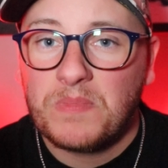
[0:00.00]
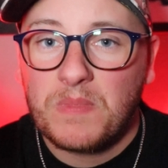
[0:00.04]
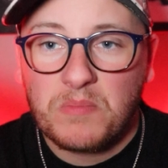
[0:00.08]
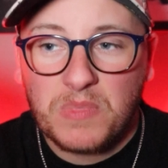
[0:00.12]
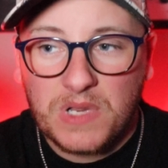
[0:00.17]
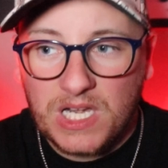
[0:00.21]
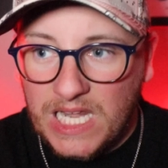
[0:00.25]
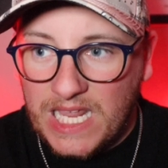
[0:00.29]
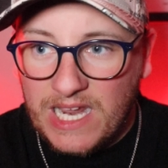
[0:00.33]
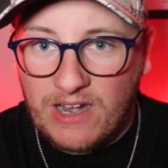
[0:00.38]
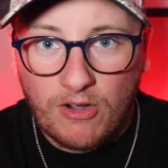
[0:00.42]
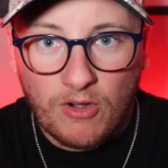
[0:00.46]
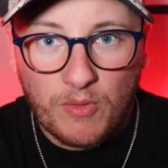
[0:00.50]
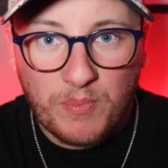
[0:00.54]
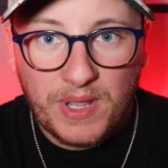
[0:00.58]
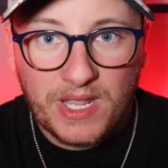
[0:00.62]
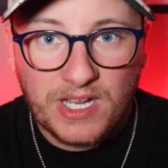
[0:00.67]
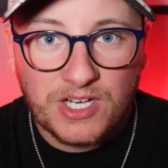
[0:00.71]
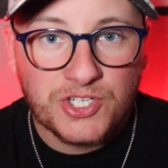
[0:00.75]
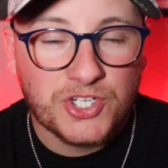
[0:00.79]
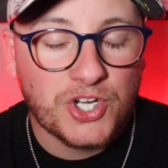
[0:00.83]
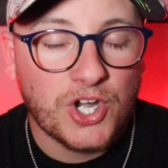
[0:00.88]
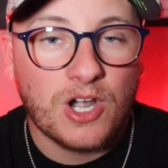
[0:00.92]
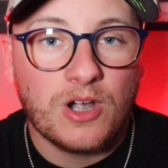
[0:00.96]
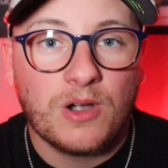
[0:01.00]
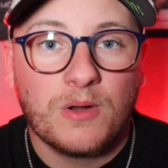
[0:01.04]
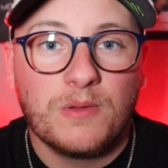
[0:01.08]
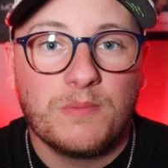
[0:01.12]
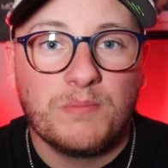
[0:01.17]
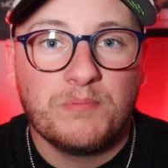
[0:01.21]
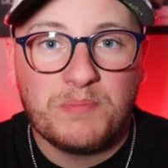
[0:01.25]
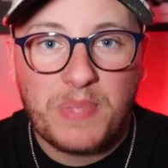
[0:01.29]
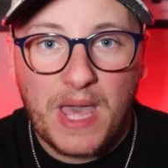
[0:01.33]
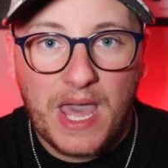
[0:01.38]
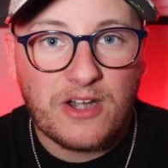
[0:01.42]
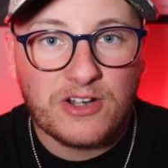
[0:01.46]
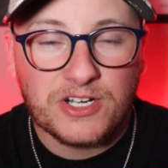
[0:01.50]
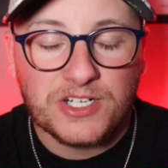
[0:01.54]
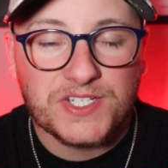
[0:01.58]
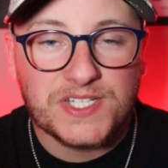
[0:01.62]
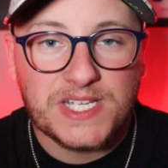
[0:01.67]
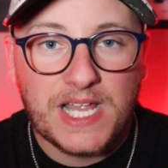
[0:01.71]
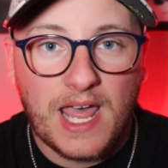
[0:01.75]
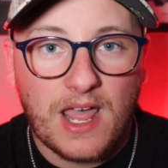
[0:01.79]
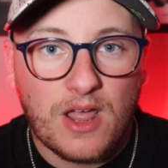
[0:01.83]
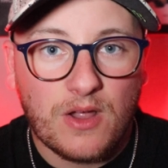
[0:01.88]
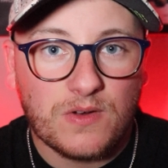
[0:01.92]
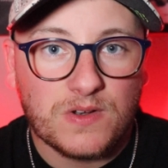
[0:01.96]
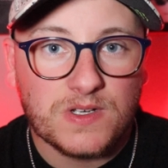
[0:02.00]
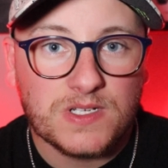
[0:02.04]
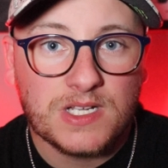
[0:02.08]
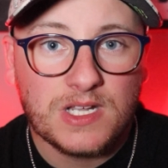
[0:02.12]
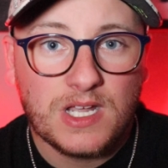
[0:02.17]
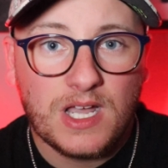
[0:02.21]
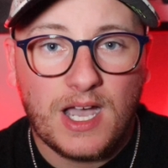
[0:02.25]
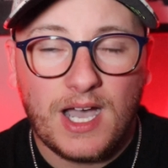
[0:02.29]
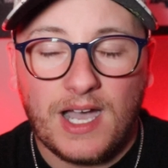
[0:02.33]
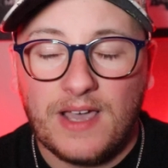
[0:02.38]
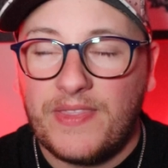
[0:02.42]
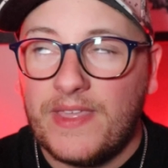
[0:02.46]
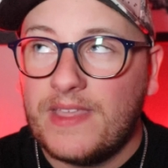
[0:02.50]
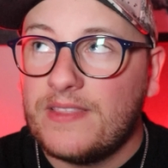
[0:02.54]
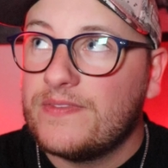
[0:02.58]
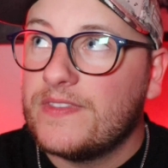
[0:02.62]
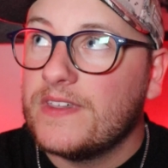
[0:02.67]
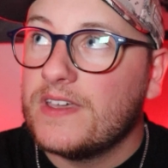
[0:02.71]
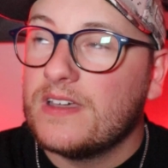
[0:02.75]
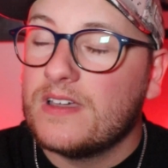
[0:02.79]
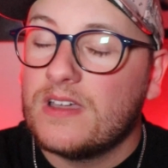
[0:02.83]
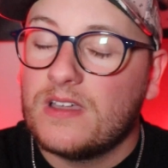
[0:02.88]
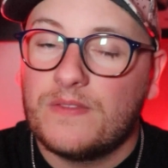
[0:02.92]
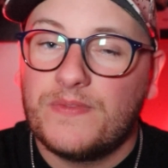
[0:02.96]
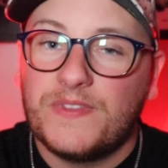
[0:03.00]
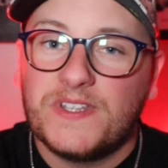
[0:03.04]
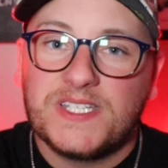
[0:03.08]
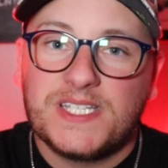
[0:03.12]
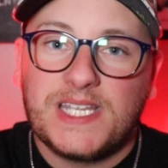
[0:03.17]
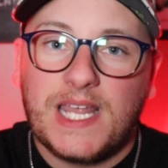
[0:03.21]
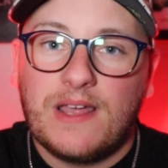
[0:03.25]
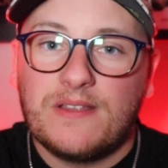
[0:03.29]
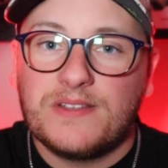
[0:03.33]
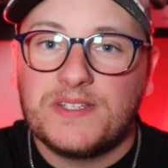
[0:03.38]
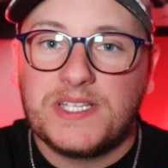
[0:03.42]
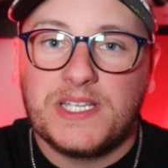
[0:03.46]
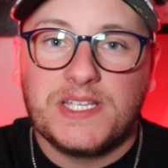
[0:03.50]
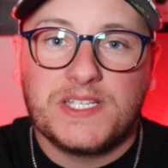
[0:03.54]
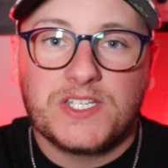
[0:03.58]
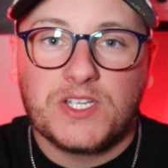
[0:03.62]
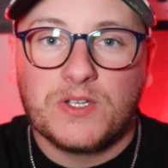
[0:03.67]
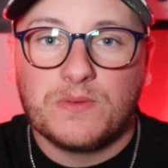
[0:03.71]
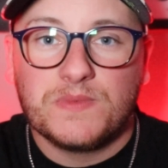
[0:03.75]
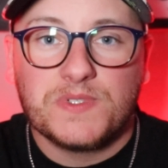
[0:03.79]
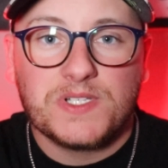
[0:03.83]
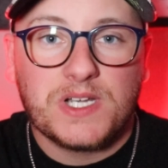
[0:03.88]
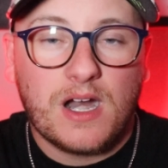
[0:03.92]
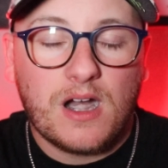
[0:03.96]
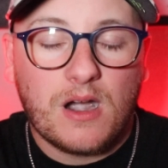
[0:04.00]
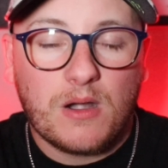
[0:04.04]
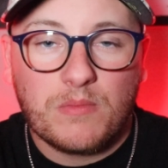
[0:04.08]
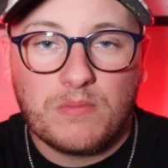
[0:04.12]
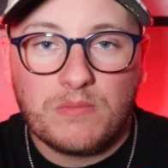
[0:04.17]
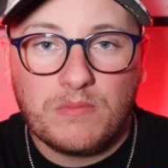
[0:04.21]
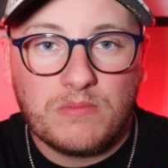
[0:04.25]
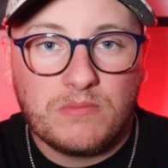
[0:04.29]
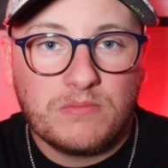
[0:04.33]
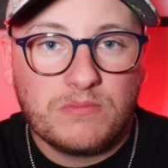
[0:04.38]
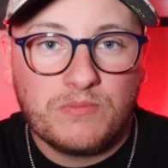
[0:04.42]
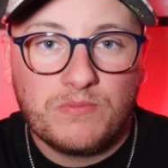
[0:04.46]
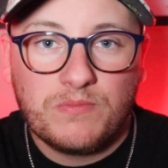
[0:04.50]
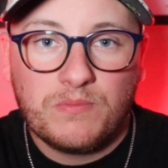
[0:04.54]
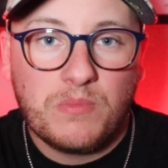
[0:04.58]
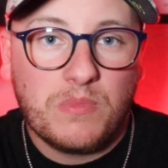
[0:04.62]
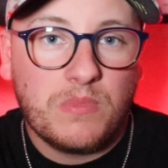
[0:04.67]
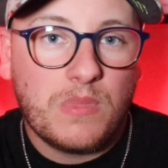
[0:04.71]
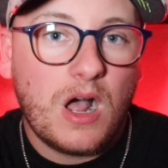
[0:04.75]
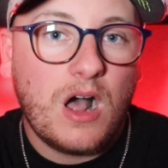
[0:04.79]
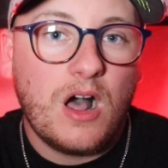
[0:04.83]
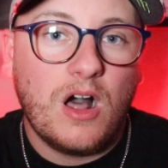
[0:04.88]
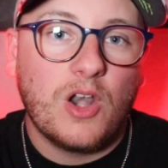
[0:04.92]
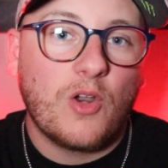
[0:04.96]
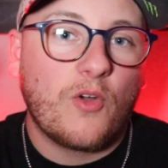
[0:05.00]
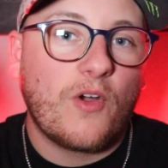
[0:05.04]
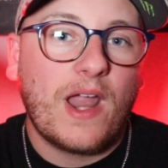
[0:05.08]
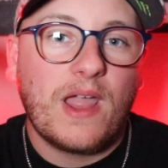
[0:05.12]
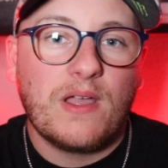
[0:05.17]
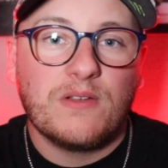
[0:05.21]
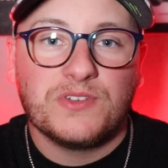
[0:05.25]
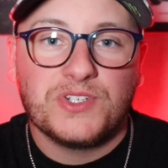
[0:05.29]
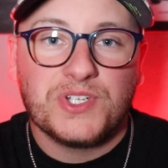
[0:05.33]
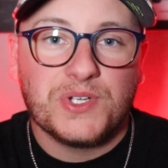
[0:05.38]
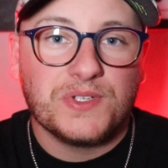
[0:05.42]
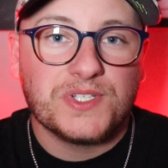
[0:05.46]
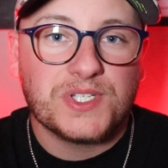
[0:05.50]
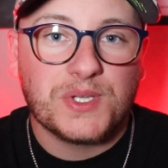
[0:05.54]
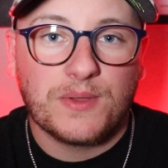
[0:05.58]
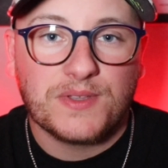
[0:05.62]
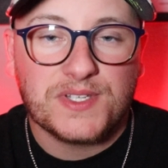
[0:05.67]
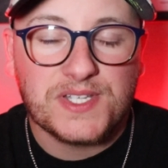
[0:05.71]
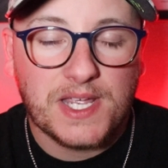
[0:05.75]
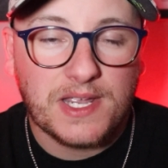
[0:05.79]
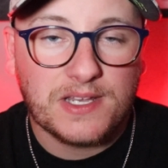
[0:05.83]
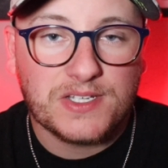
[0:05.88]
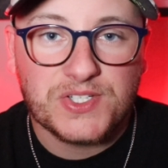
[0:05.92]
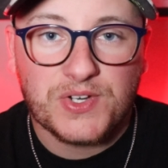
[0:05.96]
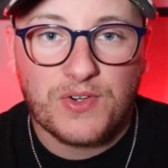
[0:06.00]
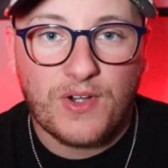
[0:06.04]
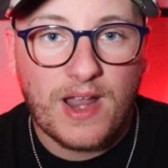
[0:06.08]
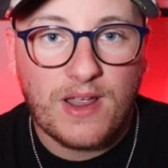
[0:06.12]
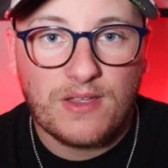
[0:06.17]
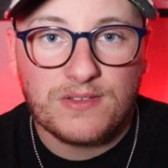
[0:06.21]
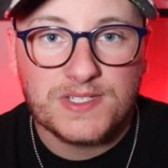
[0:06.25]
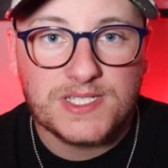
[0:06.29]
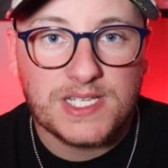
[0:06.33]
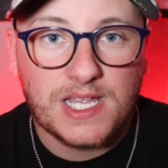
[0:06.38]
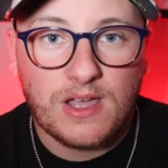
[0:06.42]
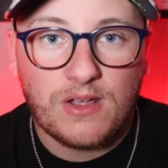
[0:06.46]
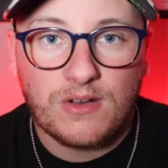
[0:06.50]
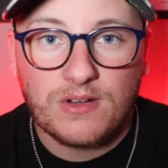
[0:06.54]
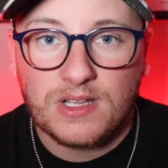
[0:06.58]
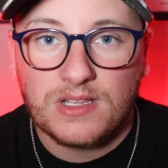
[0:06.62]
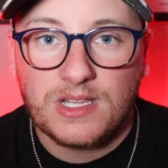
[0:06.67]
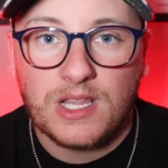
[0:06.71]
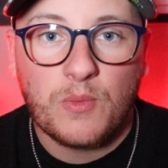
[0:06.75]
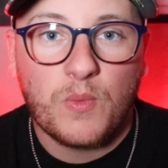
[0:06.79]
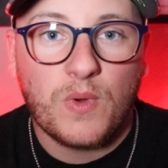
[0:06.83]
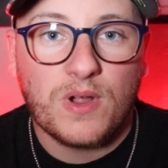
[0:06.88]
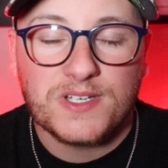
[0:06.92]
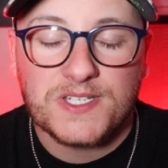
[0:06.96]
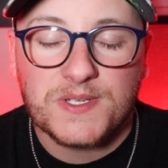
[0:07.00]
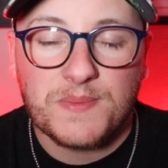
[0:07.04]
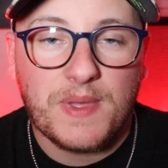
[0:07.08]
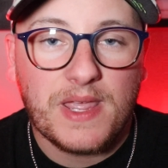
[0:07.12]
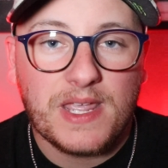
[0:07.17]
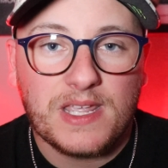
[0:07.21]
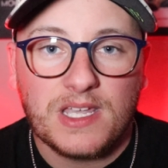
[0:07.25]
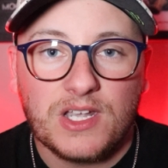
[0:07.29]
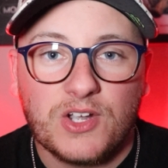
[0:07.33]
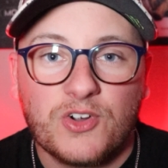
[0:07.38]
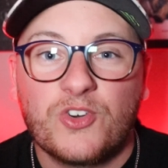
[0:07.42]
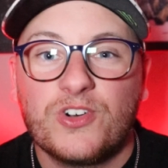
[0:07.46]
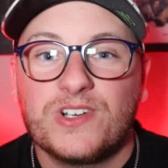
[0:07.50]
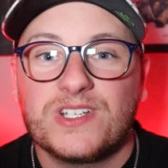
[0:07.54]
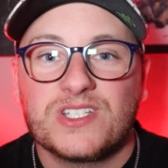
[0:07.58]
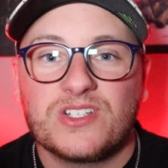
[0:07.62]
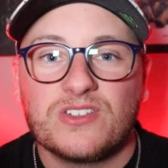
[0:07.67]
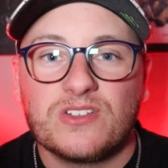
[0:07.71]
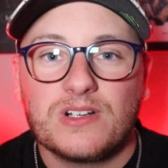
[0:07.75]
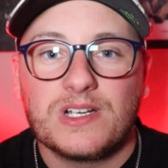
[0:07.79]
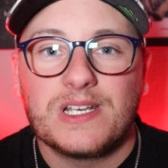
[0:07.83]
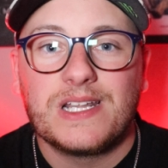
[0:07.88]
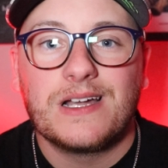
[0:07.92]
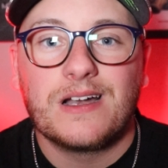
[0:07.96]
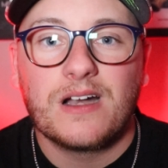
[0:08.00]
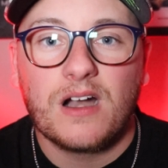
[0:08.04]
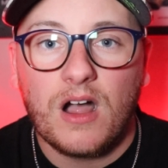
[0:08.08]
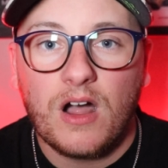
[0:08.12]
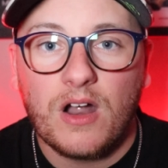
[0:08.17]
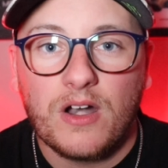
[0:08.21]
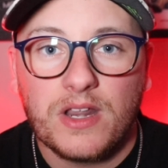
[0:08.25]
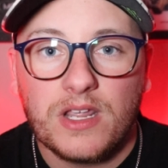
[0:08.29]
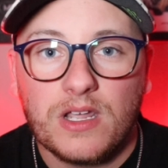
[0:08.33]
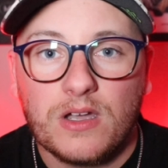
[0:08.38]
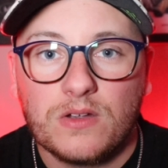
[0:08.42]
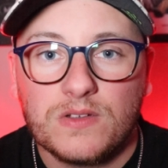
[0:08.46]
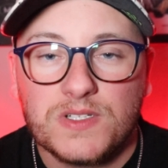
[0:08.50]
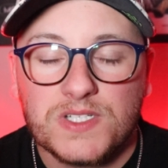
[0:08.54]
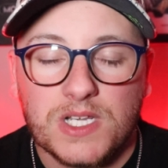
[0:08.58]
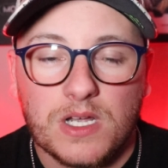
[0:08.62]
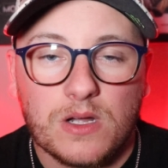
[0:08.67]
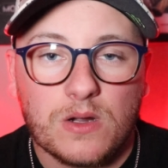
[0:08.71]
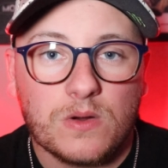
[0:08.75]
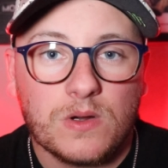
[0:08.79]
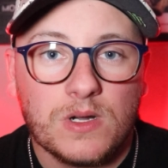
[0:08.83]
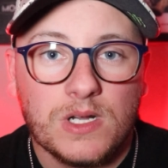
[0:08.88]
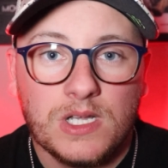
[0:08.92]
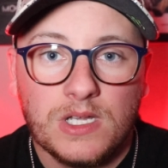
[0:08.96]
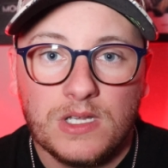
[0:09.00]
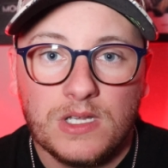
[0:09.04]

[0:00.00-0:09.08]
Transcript: clearer picture, better sound. I think the sound systems are all around you, so it's like surround sound, and they want to make it crystal clear audio. So